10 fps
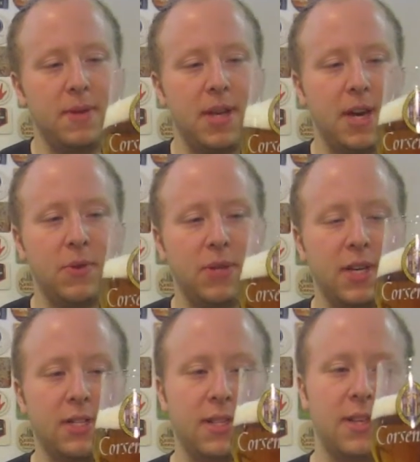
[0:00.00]
but I don't think
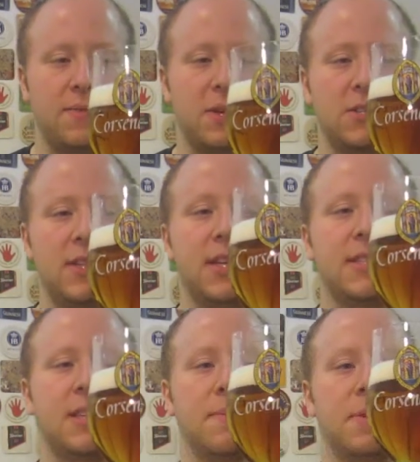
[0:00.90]
it's going to leave much
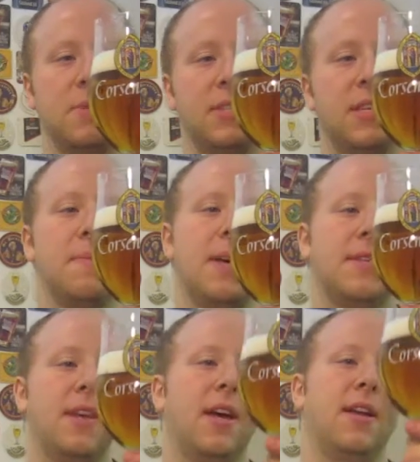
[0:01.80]
lacing, but we'll see
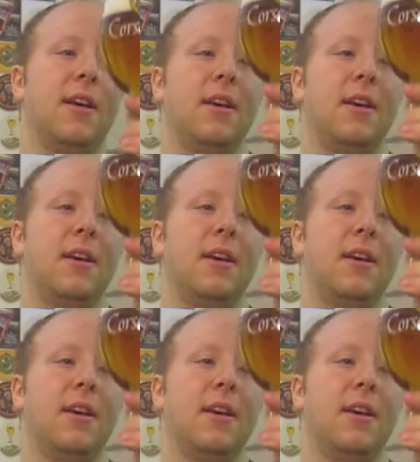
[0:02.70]
about that.